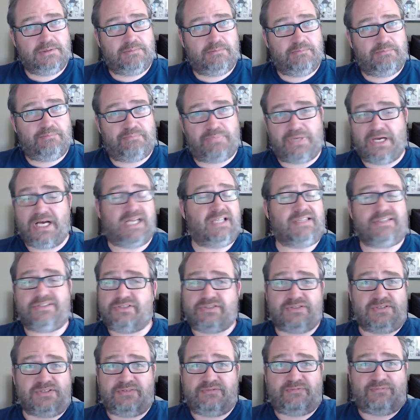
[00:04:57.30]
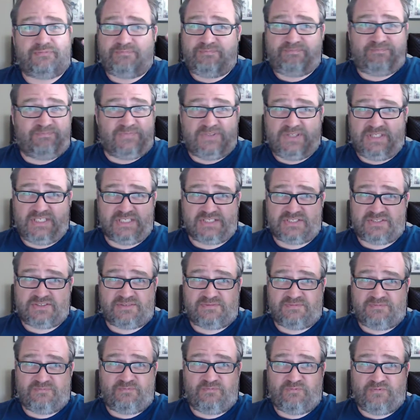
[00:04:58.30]
But this
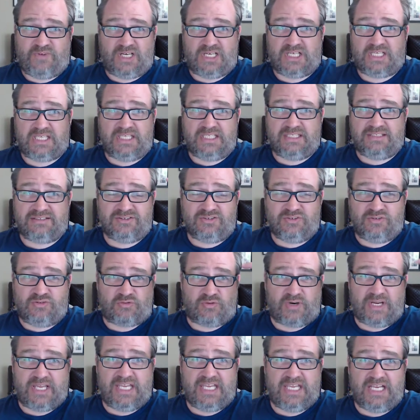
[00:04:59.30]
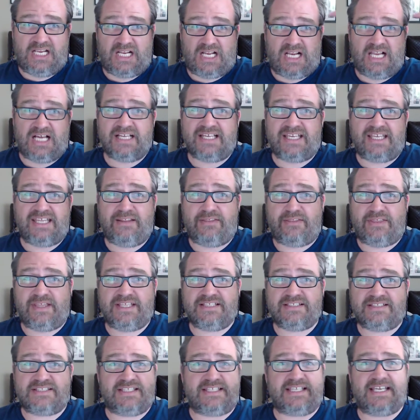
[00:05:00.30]
fucking grey, clunky
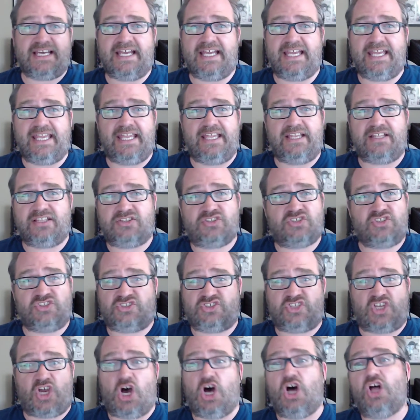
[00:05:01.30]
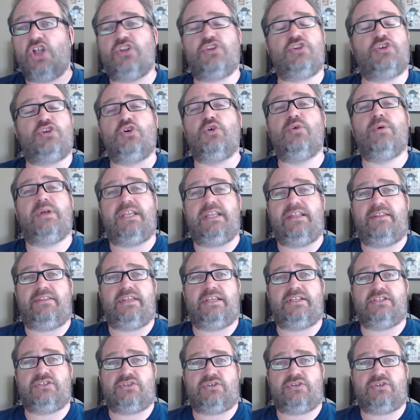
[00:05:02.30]
thing today, just can't do anything.